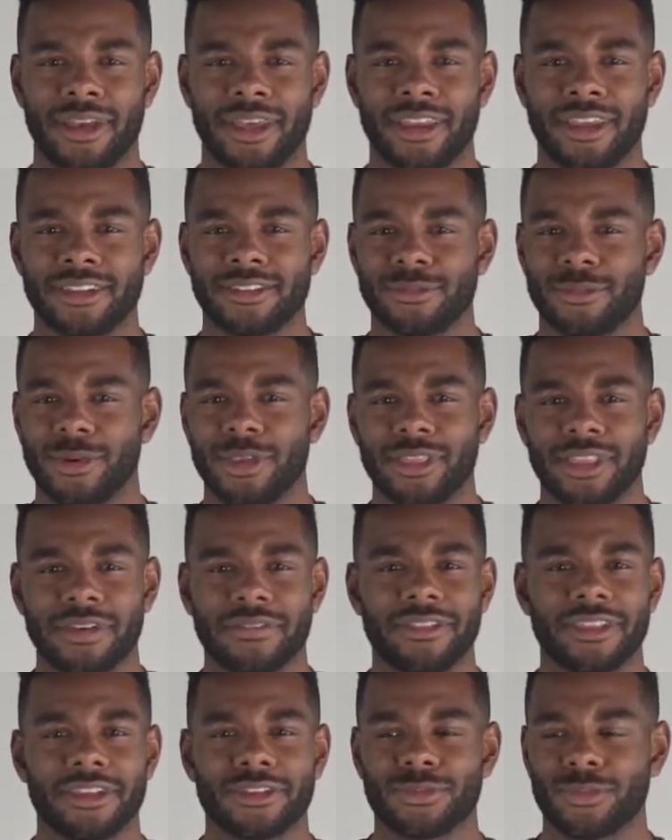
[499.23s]
And we live
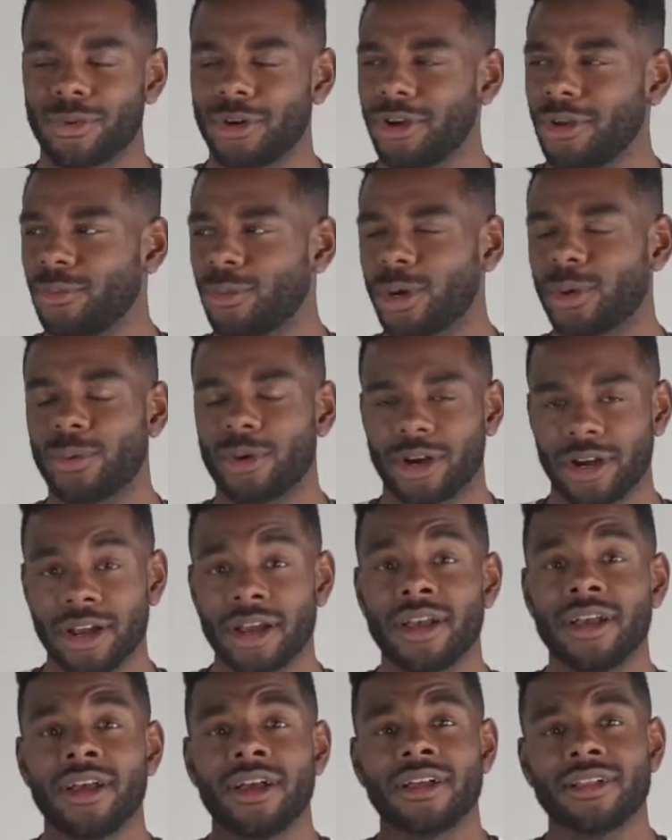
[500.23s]
in this world where
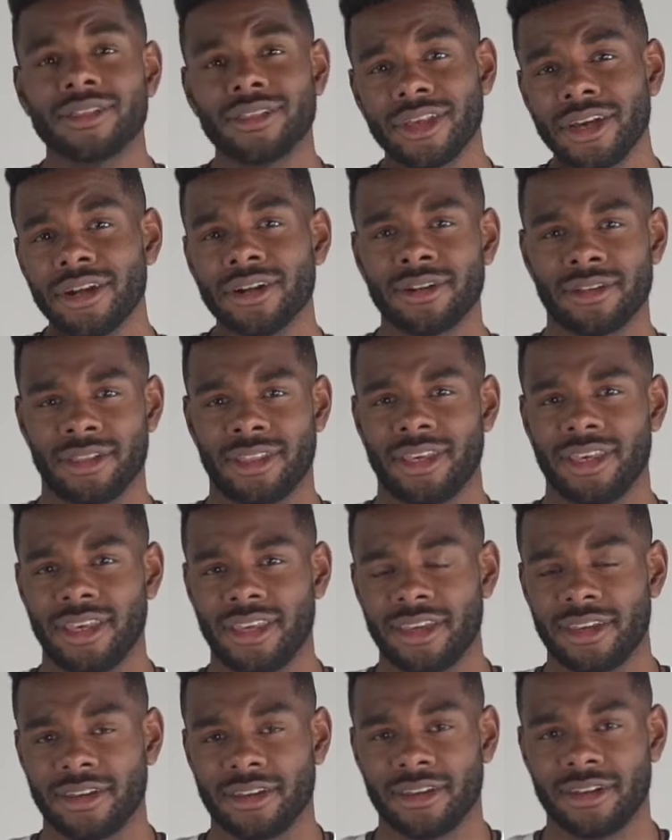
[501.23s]
we're
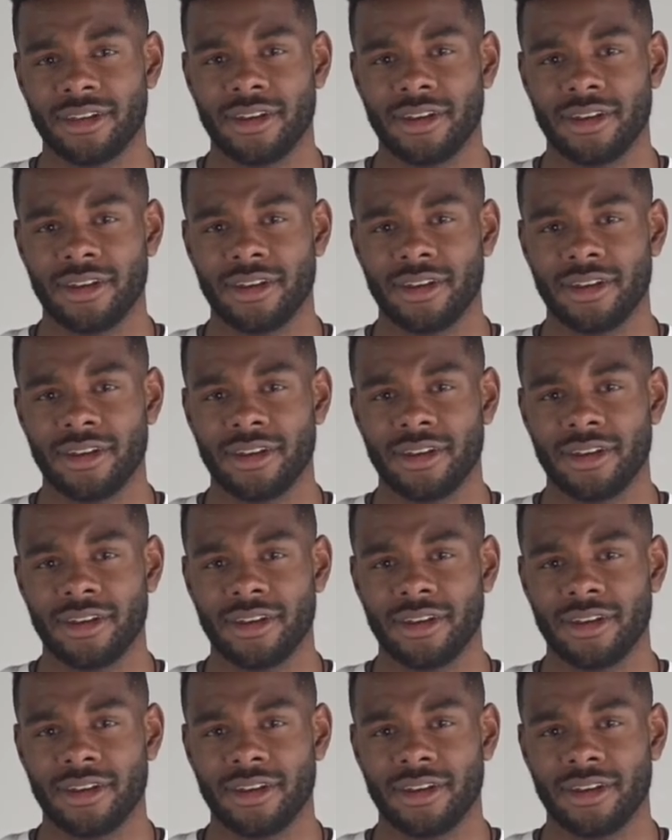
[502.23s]
literally